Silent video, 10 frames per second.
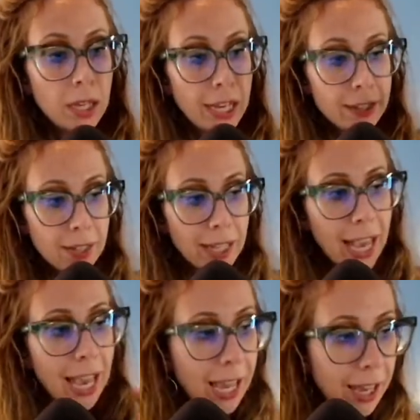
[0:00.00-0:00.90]
is like,
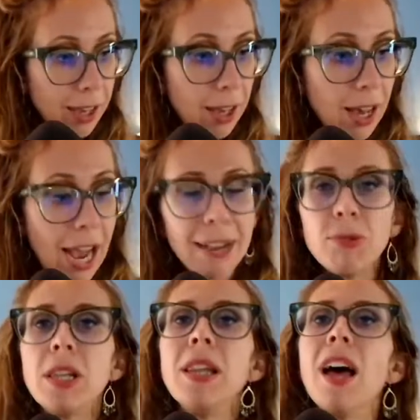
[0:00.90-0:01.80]
hey, I
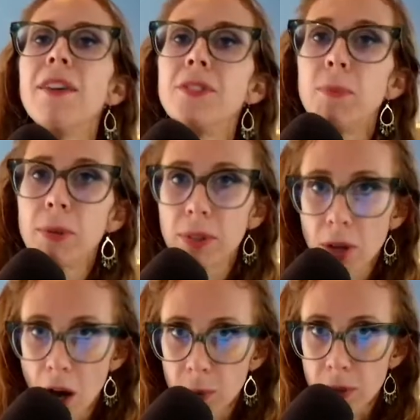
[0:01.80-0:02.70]
would love to book a
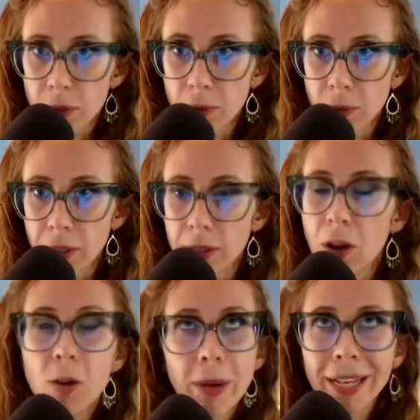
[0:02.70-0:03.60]
call with you, Lauren.
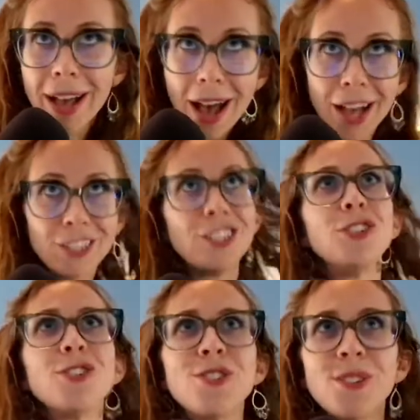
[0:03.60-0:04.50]
Oh my gosh,
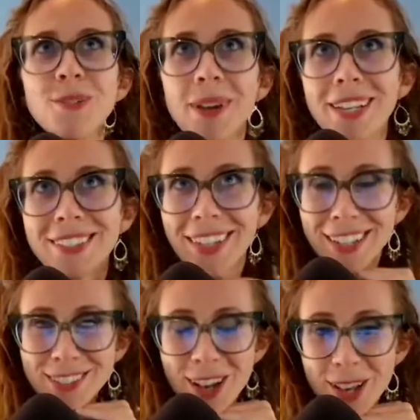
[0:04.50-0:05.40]
you're so amazing. I
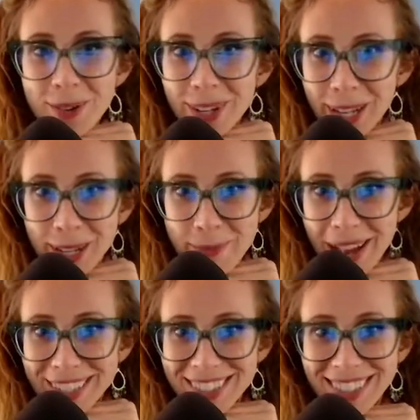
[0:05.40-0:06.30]
saw you in Inc.
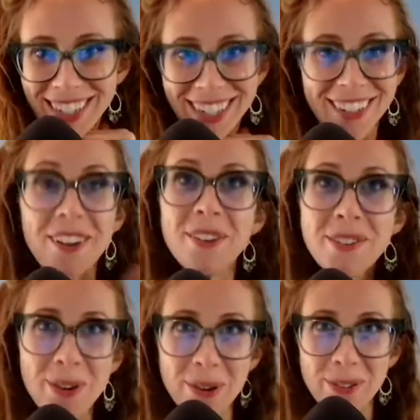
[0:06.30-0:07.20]
magazine.
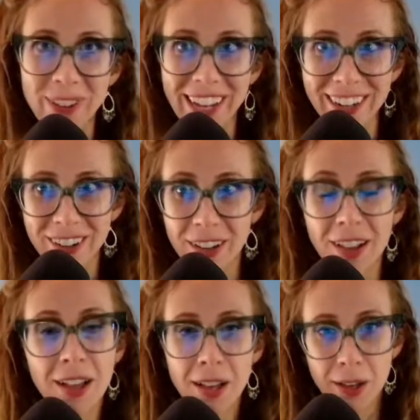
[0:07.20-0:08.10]
Total fangirl.
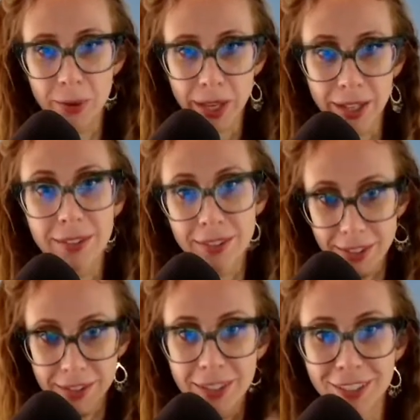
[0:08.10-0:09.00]
Okay,
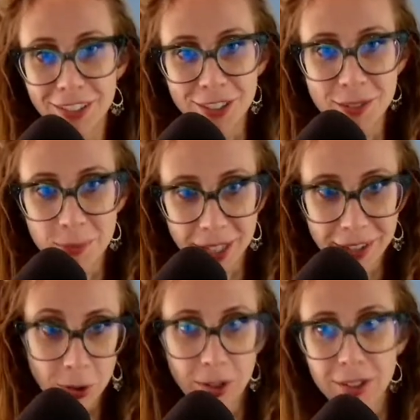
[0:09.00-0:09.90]
that's just me,
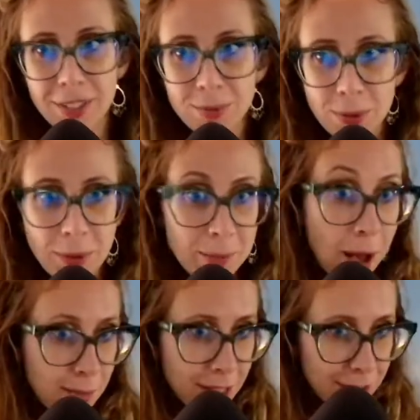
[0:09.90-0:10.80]
or at least what my
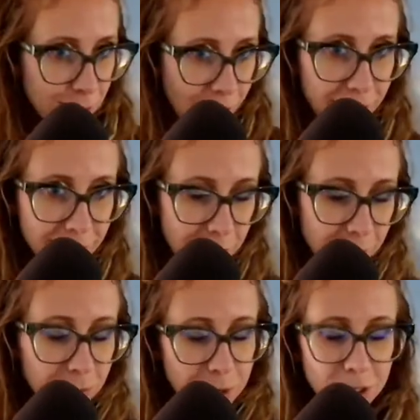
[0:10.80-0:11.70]
mom says, right? So
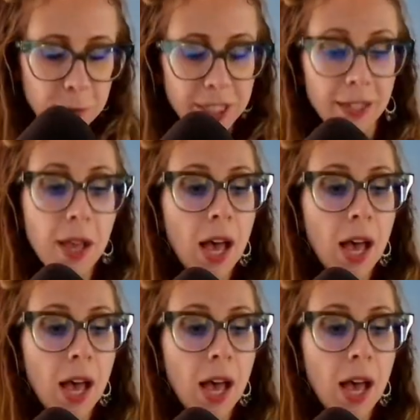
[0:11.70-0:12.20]
let's pretend.